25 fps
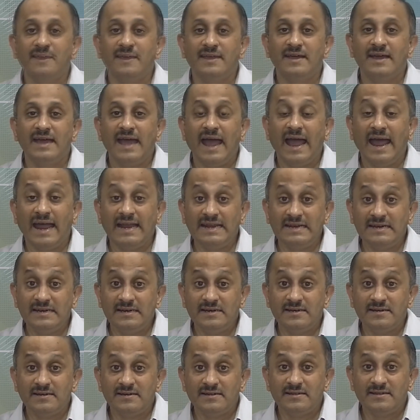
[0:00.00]
and
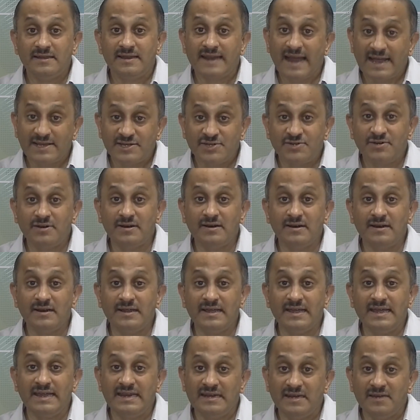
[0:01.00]
the natural
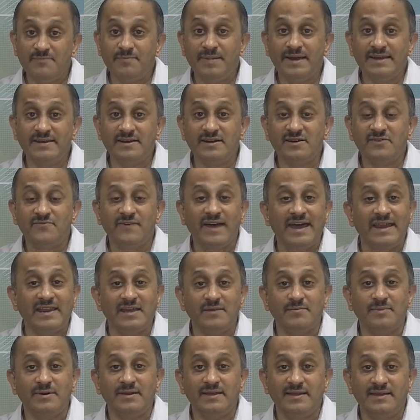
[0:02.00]
independent
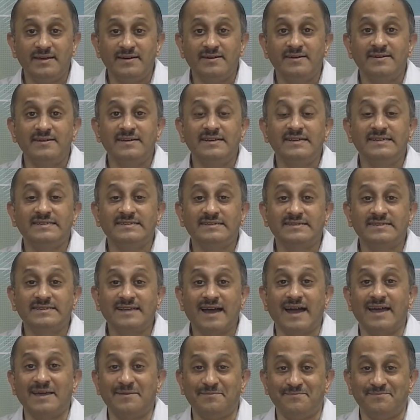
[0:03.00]
variable here is
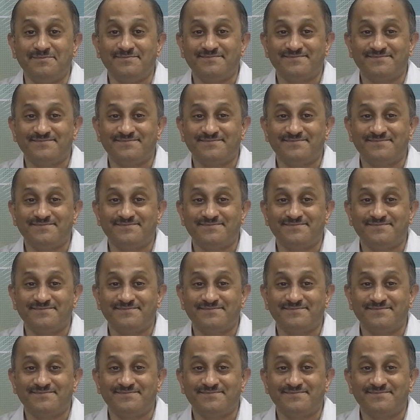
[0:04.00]
time.